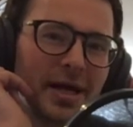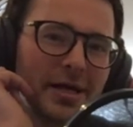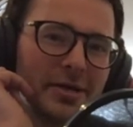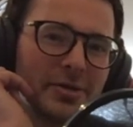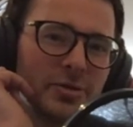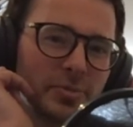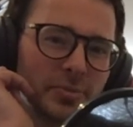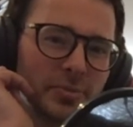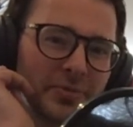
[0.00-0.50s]

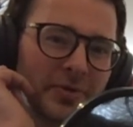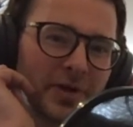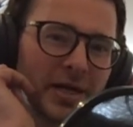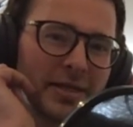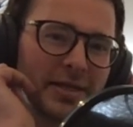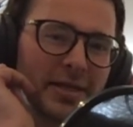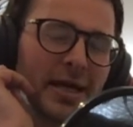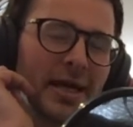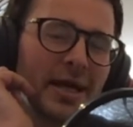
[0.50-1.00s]
to
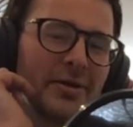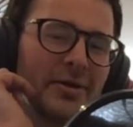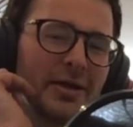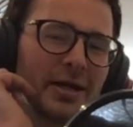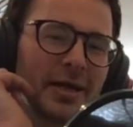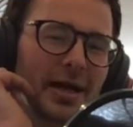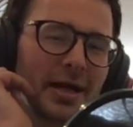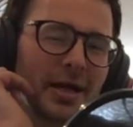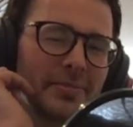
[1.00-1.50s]
provide care? And
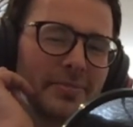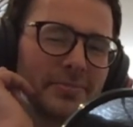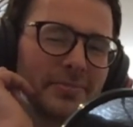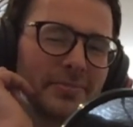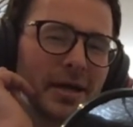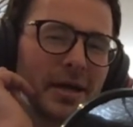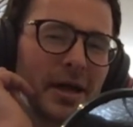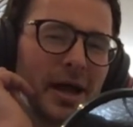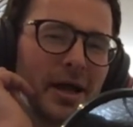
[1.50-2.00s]
I
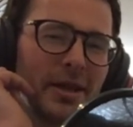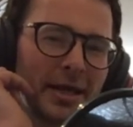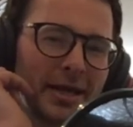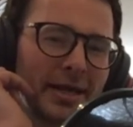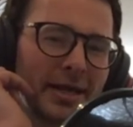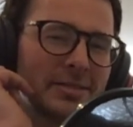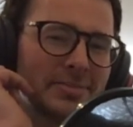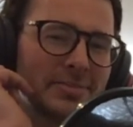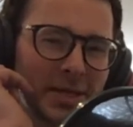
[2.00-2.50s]
like,
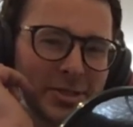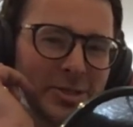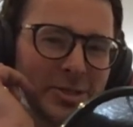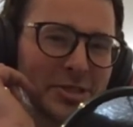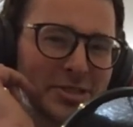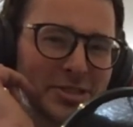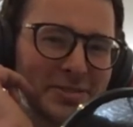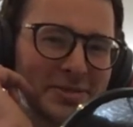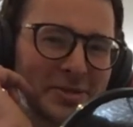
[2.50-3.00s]
as much
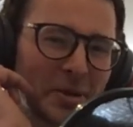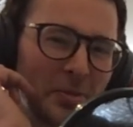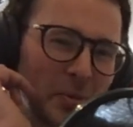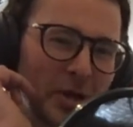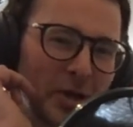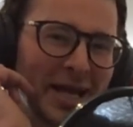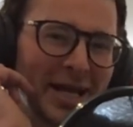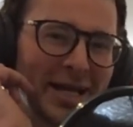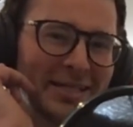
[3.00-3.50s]
as on
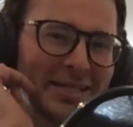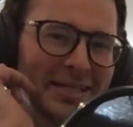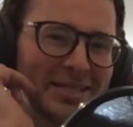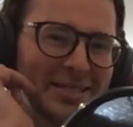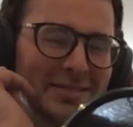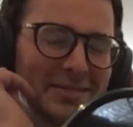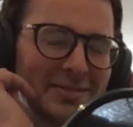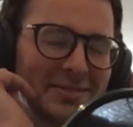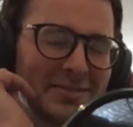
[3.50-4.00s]
one hand,
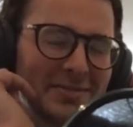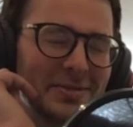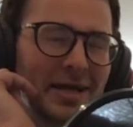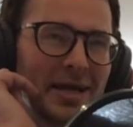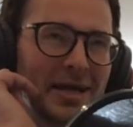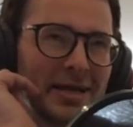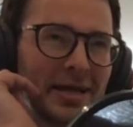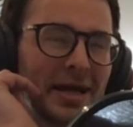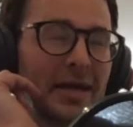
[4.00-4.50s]

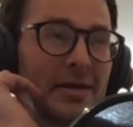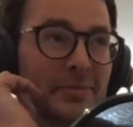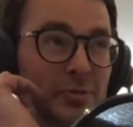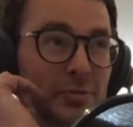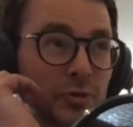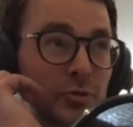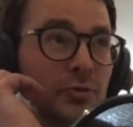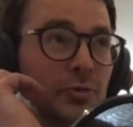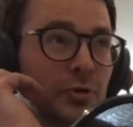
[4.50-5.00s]
I
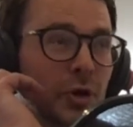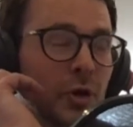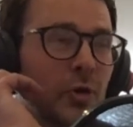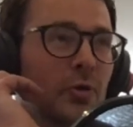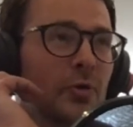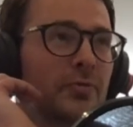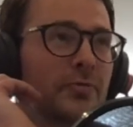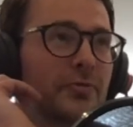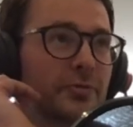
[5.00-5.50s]
do
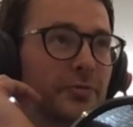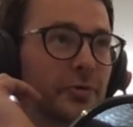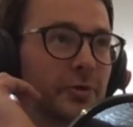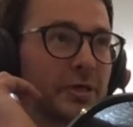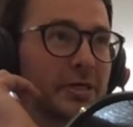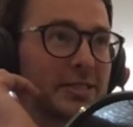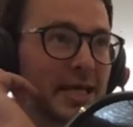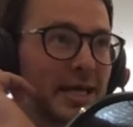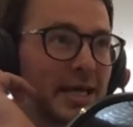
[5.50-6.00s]
know, for
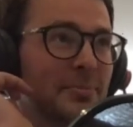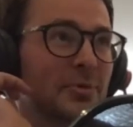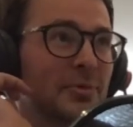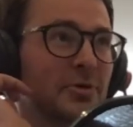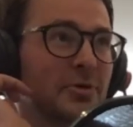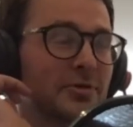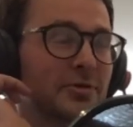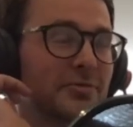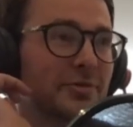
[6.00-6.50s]

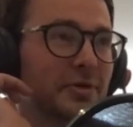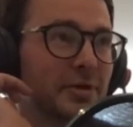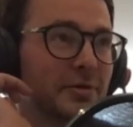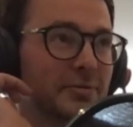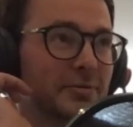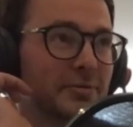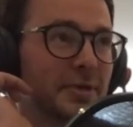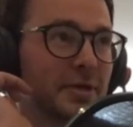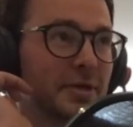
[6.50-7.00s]
example, of
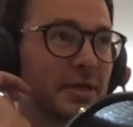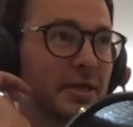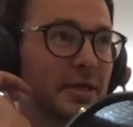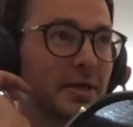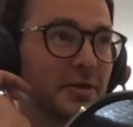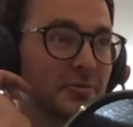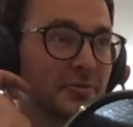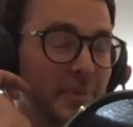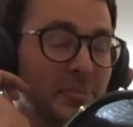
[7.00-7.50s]

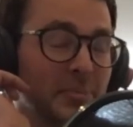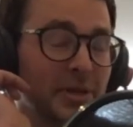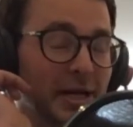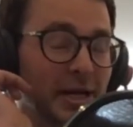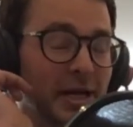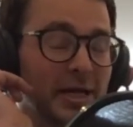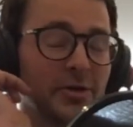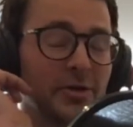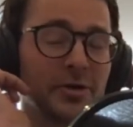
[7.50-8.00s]
people that
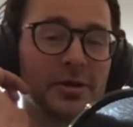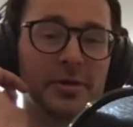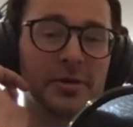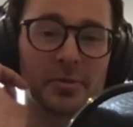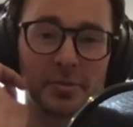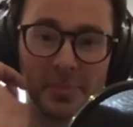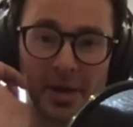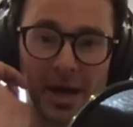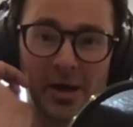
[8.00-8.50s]
I know that
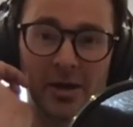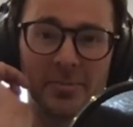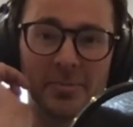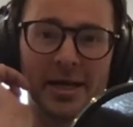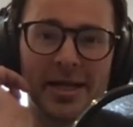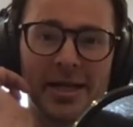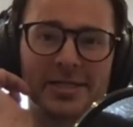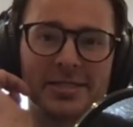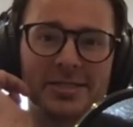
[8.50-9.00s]
were
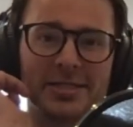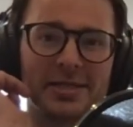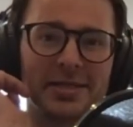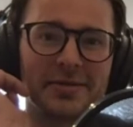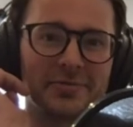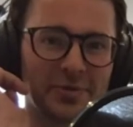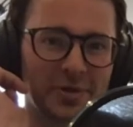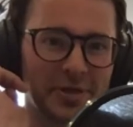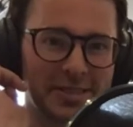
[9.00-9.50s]
paramedics that,
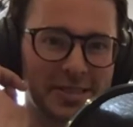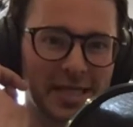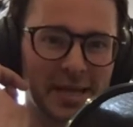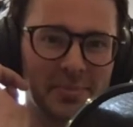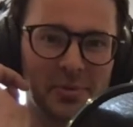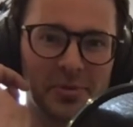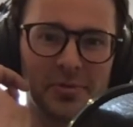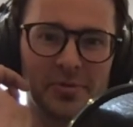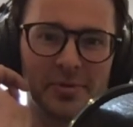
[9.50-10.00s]
for
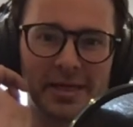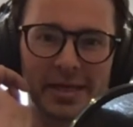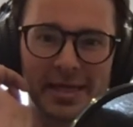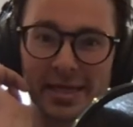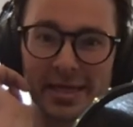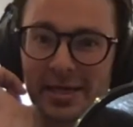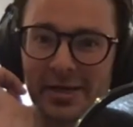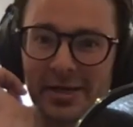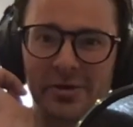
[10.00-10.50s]
example,
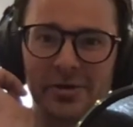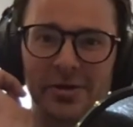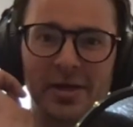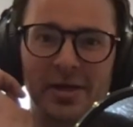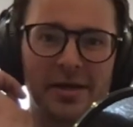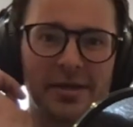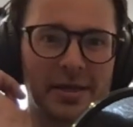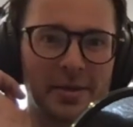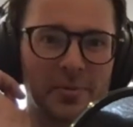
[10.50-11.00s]
here
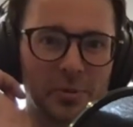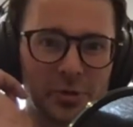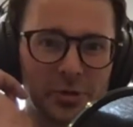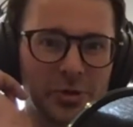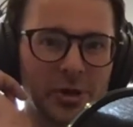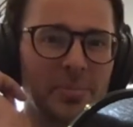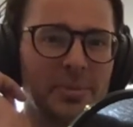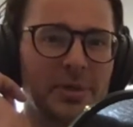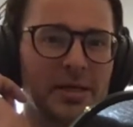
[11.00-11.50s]
they would
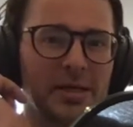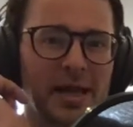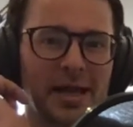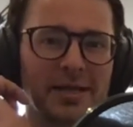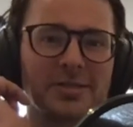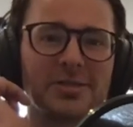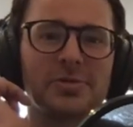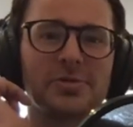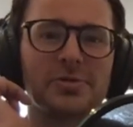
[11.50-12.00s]
not be
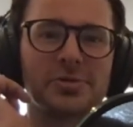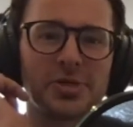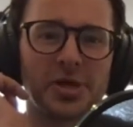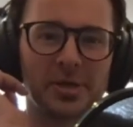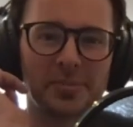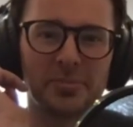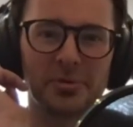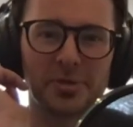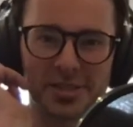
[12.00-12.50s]
allowed to do
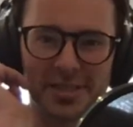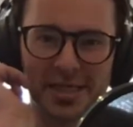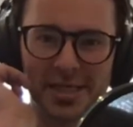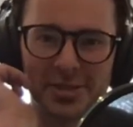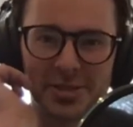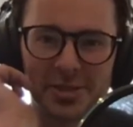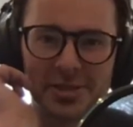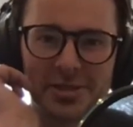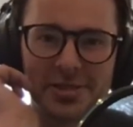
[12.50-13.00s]
certain
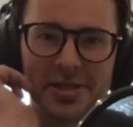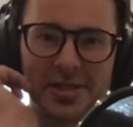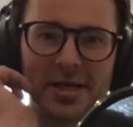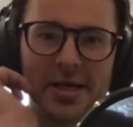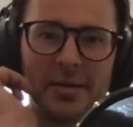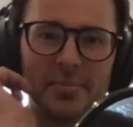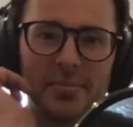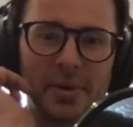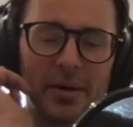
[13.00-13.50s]
procedures,
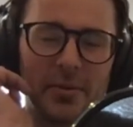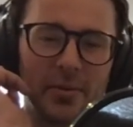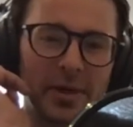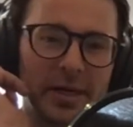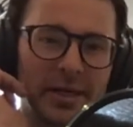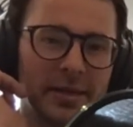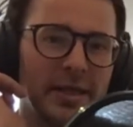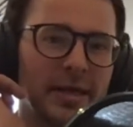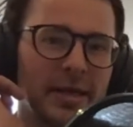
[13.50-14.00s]
but
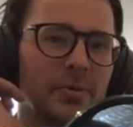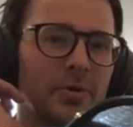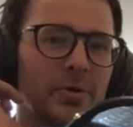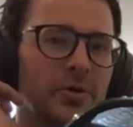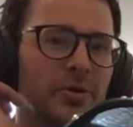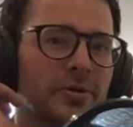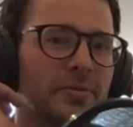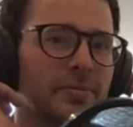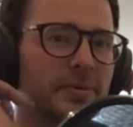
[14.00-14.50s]
when they
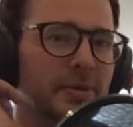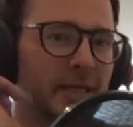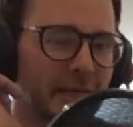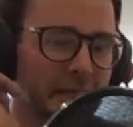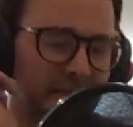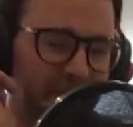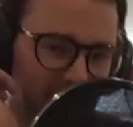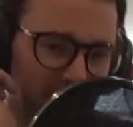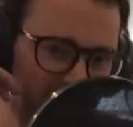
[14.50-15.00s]
were
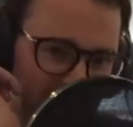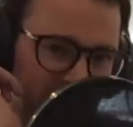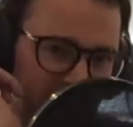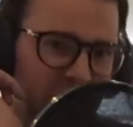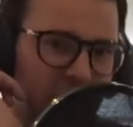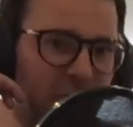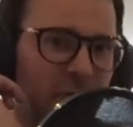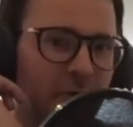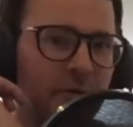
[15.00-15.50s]
in
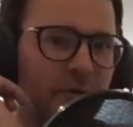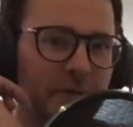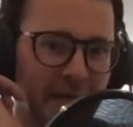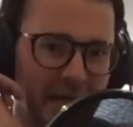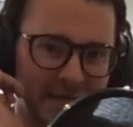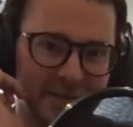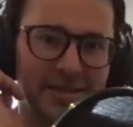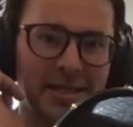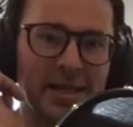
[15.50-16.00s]
Africa,
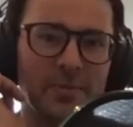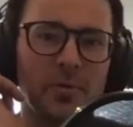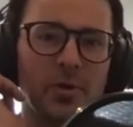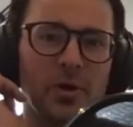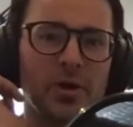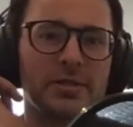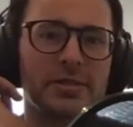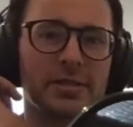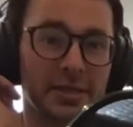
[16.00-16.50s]
yes, they
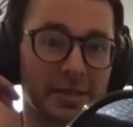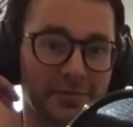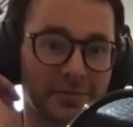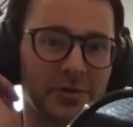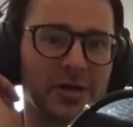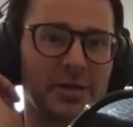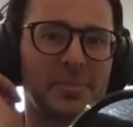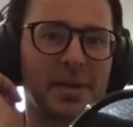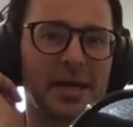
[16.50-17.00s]
were
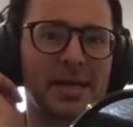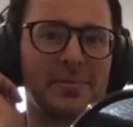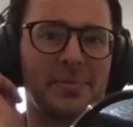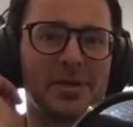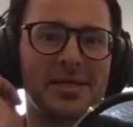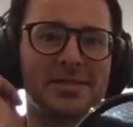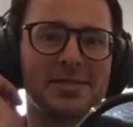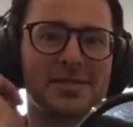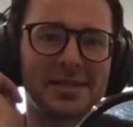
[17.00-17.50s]
delivering
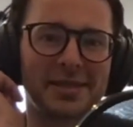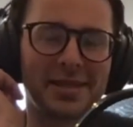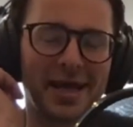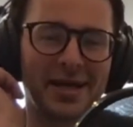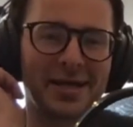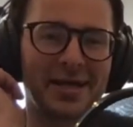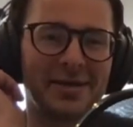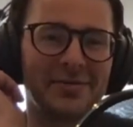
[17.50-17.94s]
babies and that kind